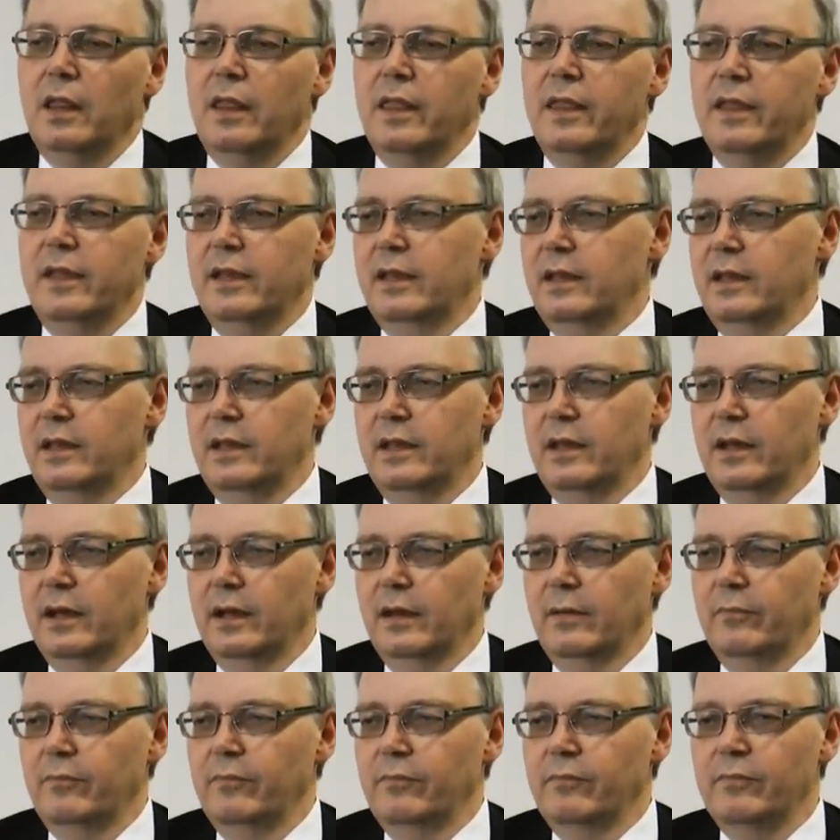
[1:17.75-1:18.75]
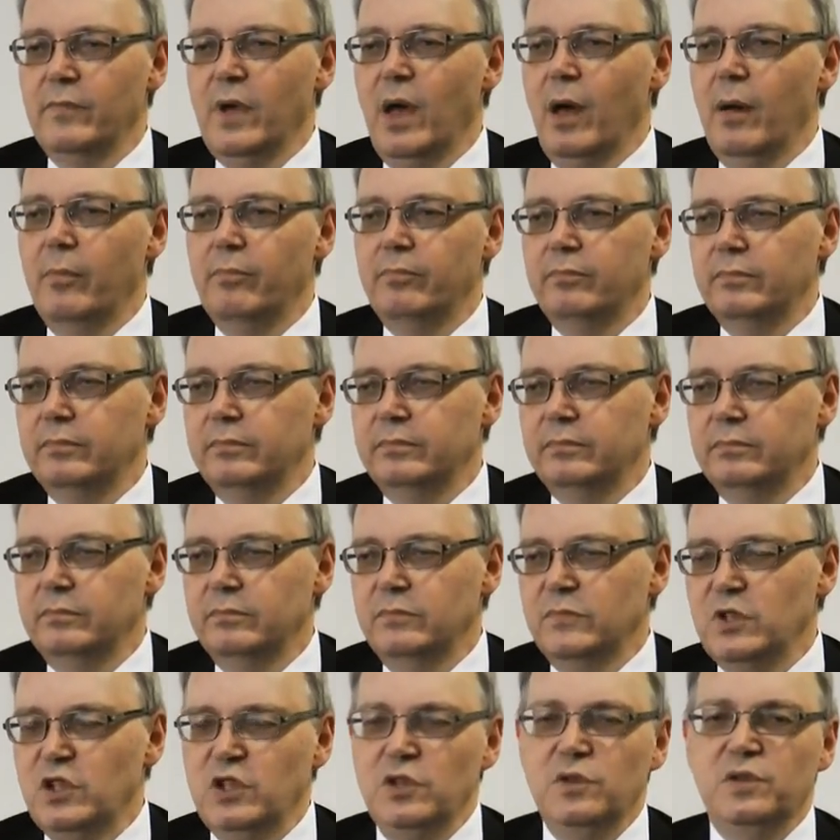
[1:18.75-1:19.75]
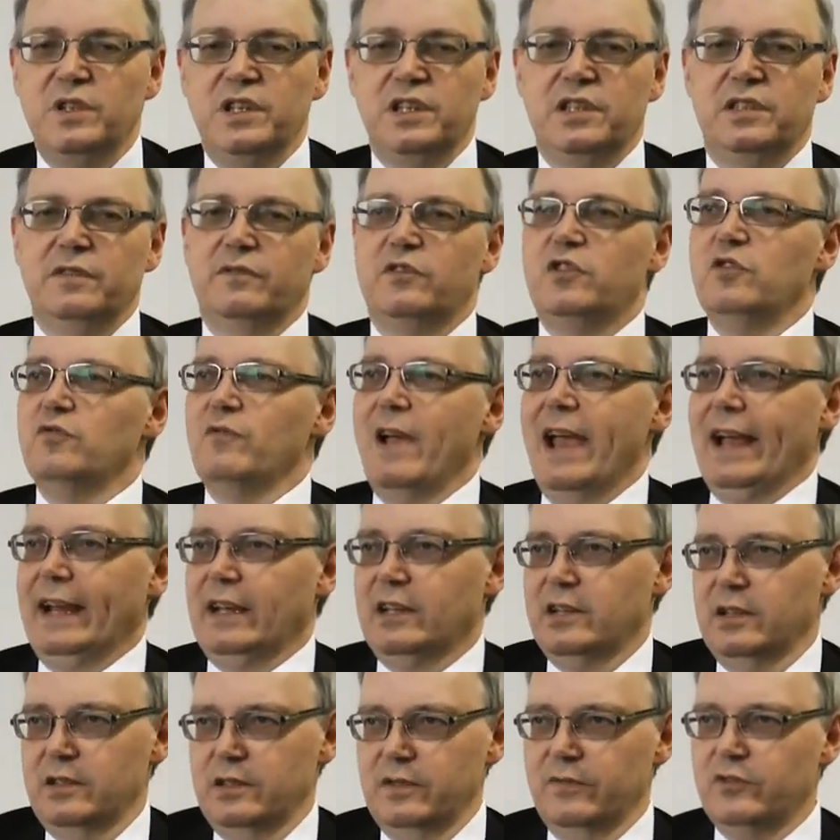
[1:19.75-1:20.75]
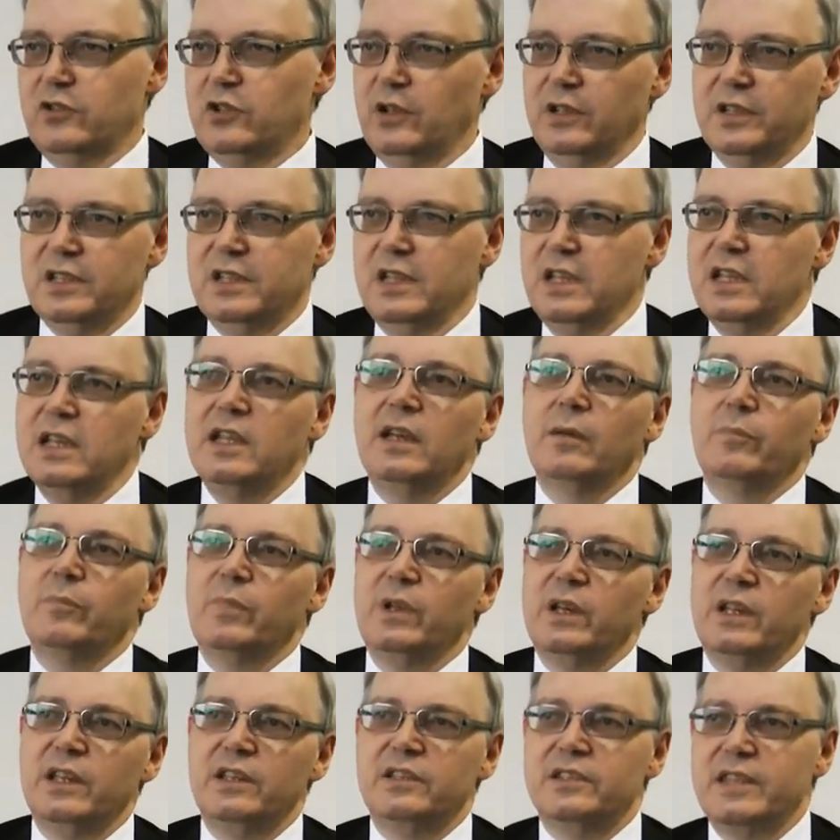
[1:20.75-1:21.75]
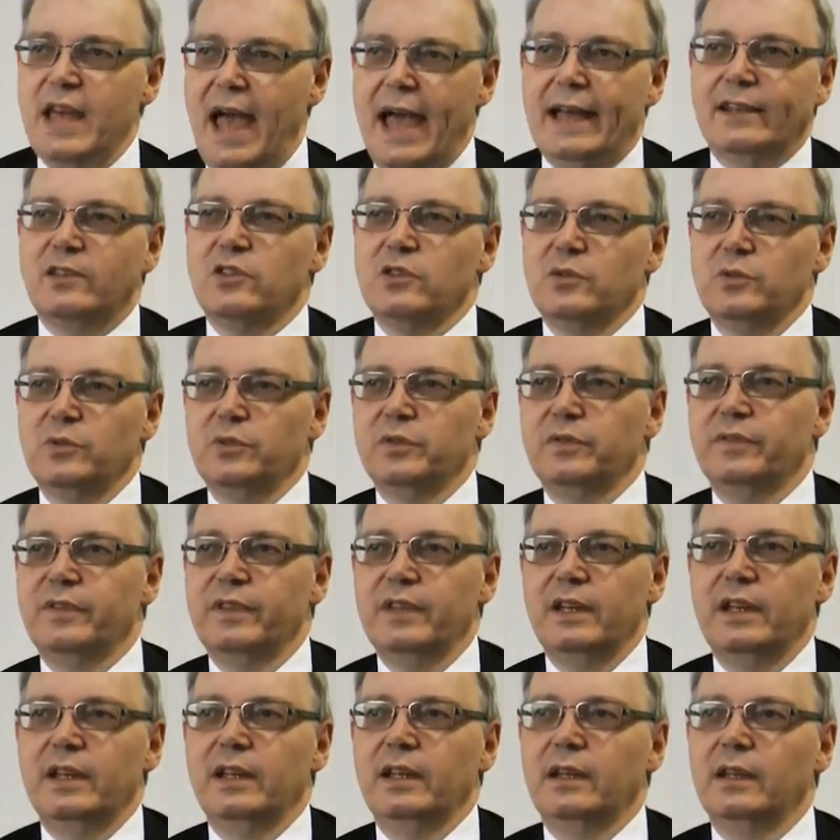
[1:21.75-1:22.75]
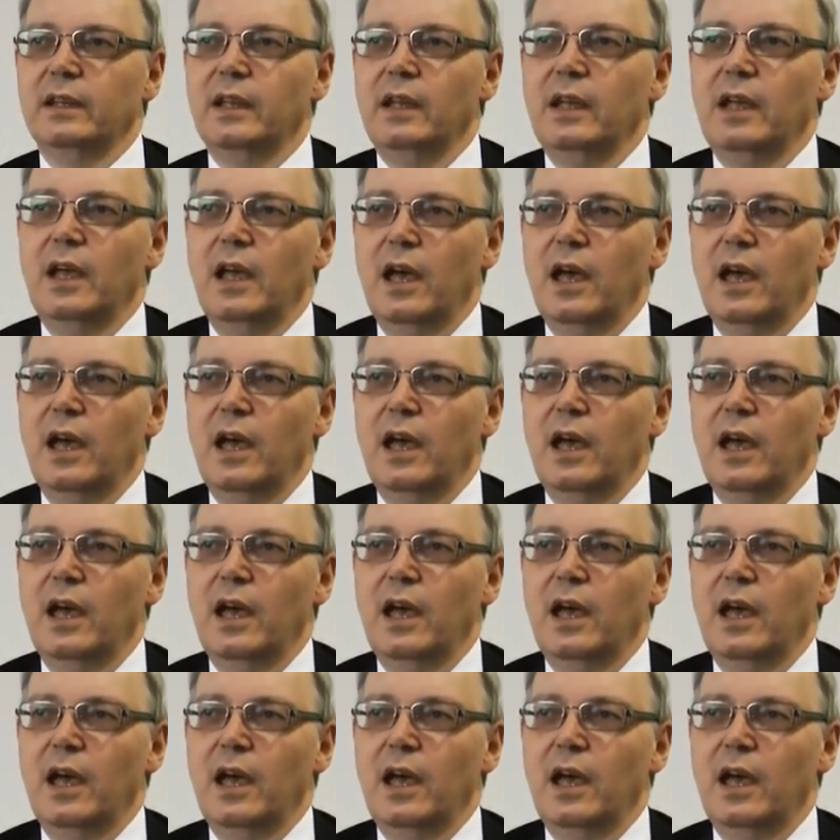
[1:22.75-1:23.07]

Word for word: the um, uh, duties of directors of trustee companies, that sort of thing,